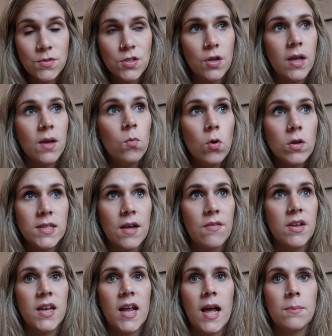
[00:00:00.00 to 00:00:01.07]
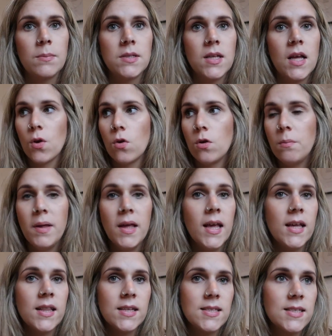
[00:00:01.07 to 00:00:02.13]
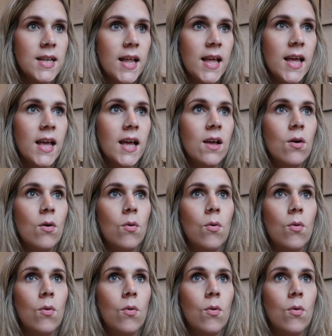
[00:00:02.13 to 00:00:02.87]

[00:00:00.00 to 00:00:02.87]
So he was having naps on me in the sling,